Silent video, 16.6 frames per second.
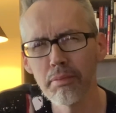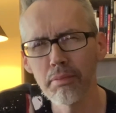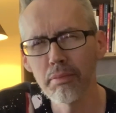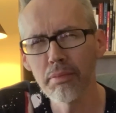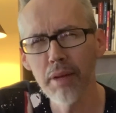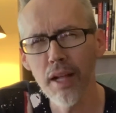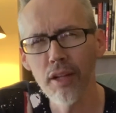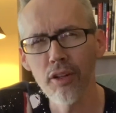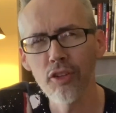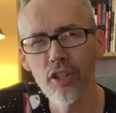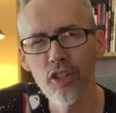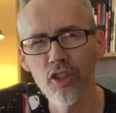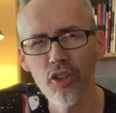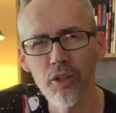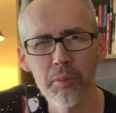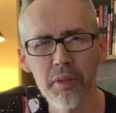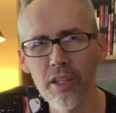
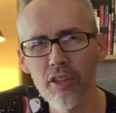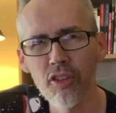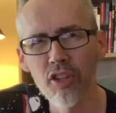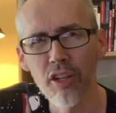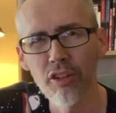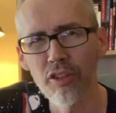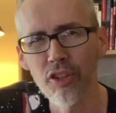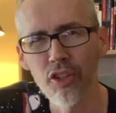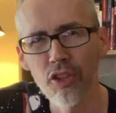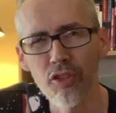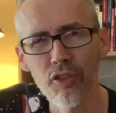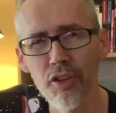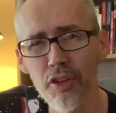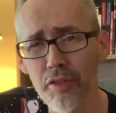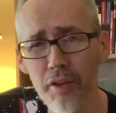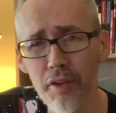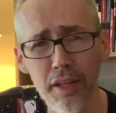politician, but he's there just for
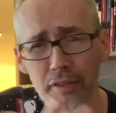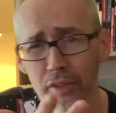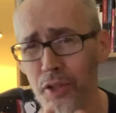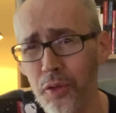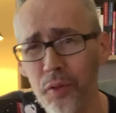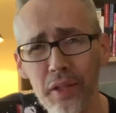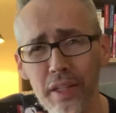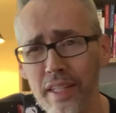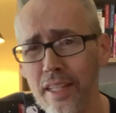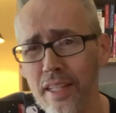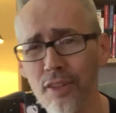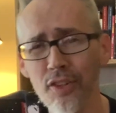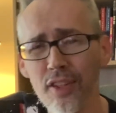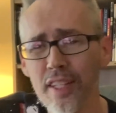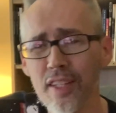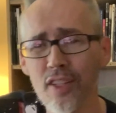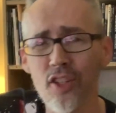the fun of it, really.
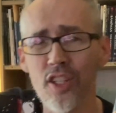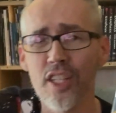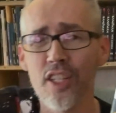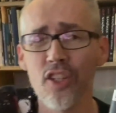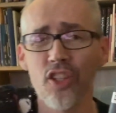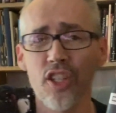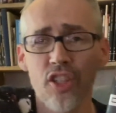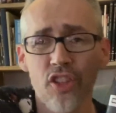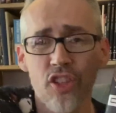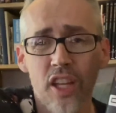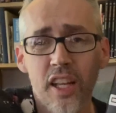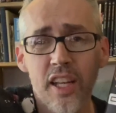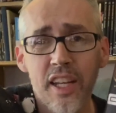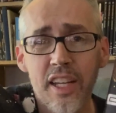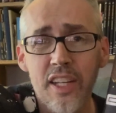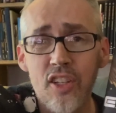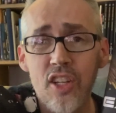He's just
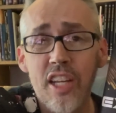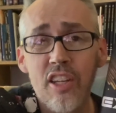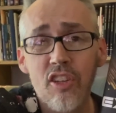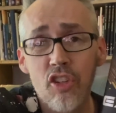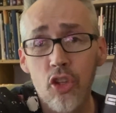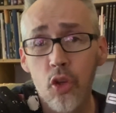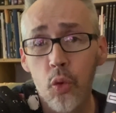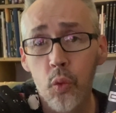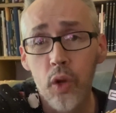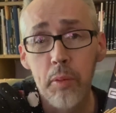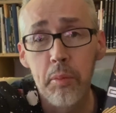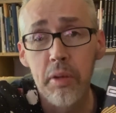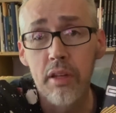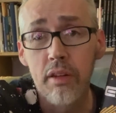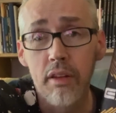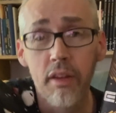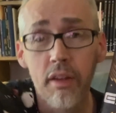chasing the
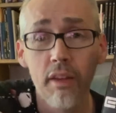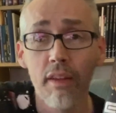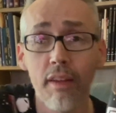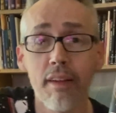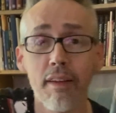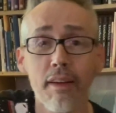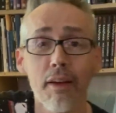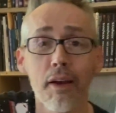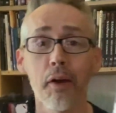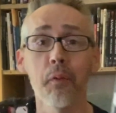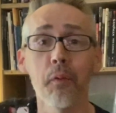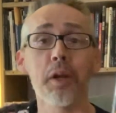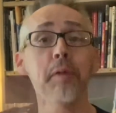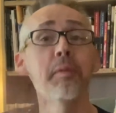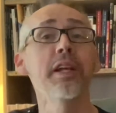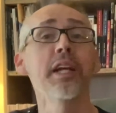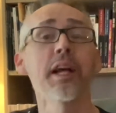women when
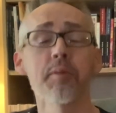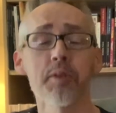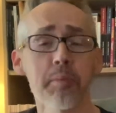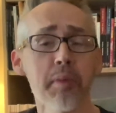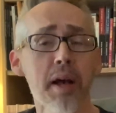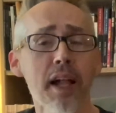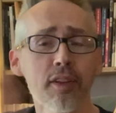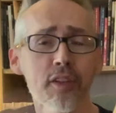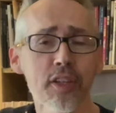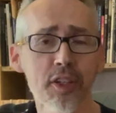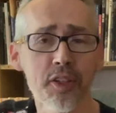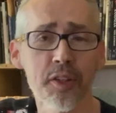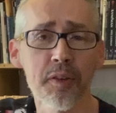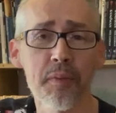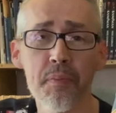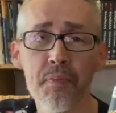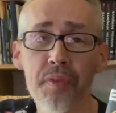he becomes a politician.
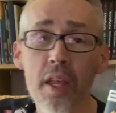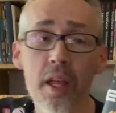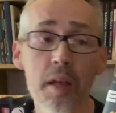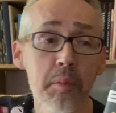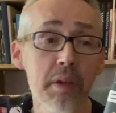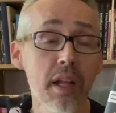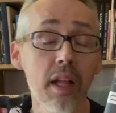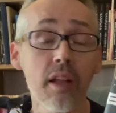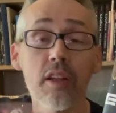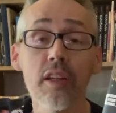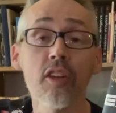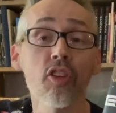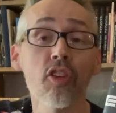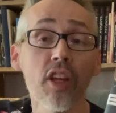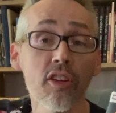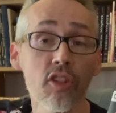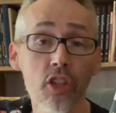But Ellie
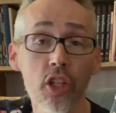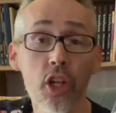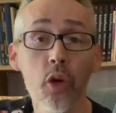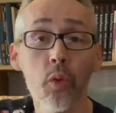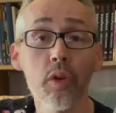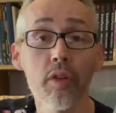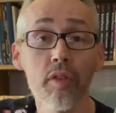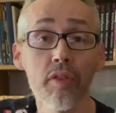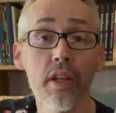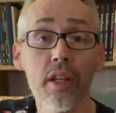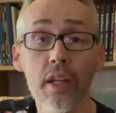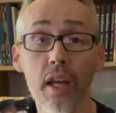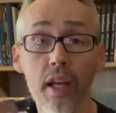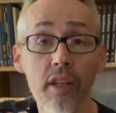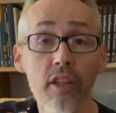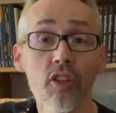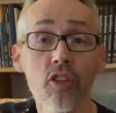decides to go with Finn
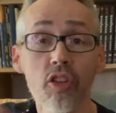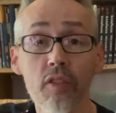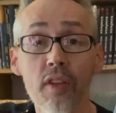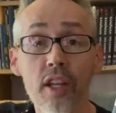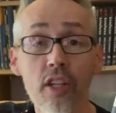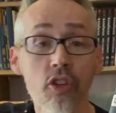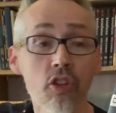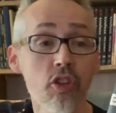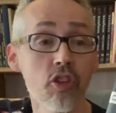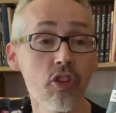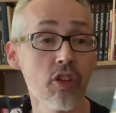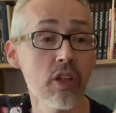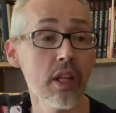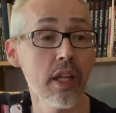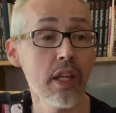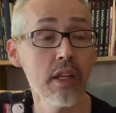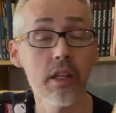on his adventures, and
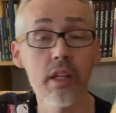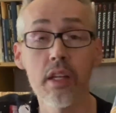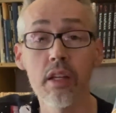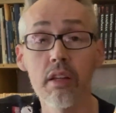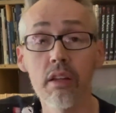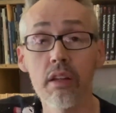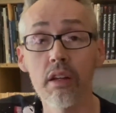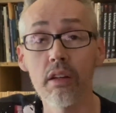they need